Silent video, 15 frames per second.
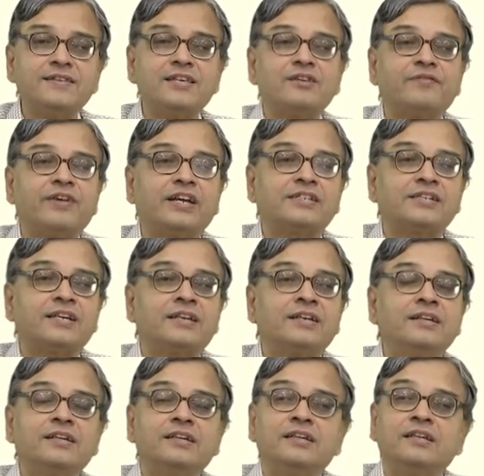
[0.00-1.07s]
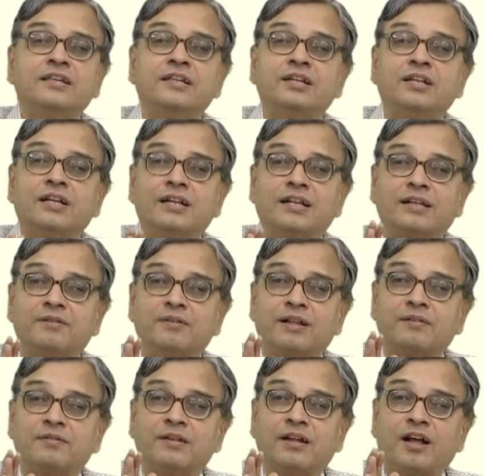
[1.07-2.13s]
equation,
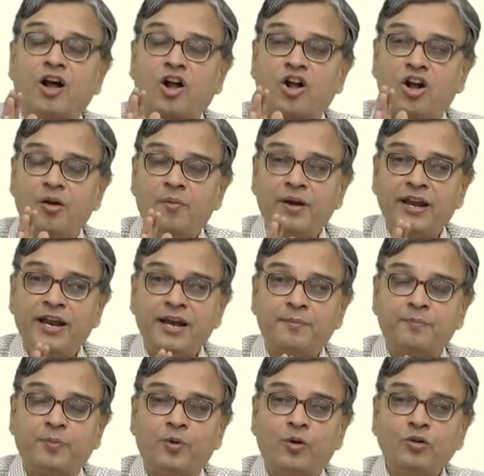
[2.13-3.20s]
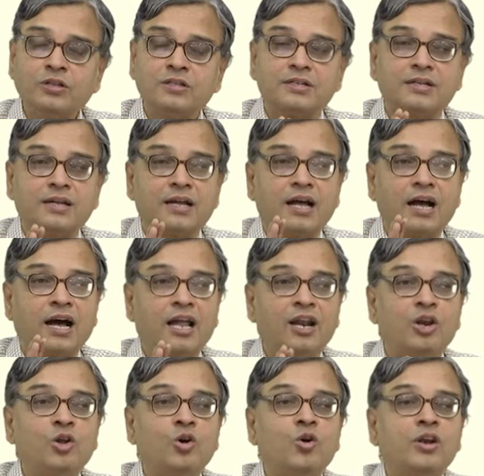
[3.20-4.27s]
accommodate both
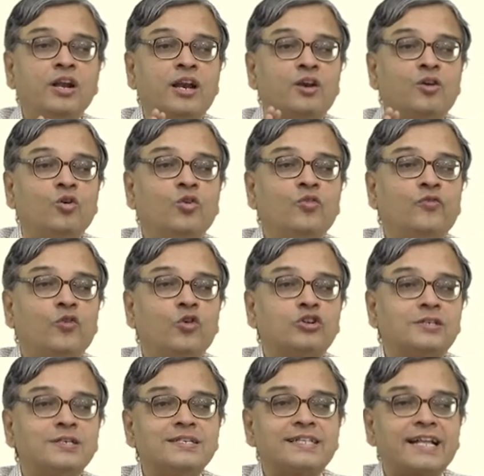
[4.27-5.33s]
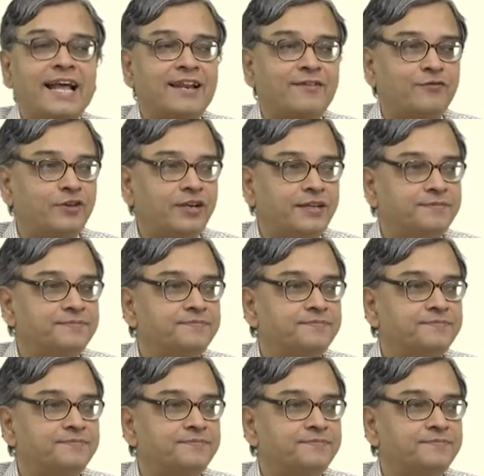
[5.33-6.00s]
unknown and known forces carefully.